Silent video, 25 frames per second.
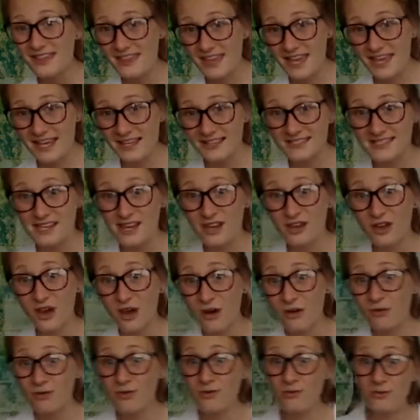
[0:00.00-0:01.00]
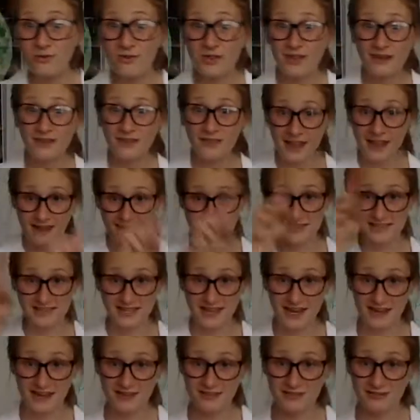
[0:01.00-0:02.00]
things go through their life
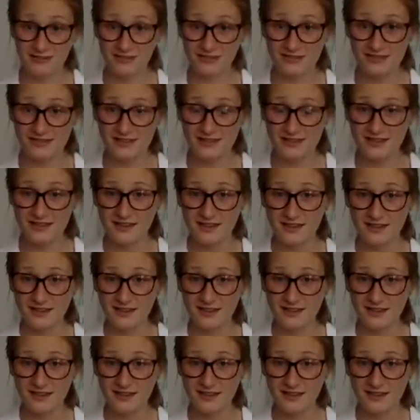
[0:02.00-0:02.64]
cycles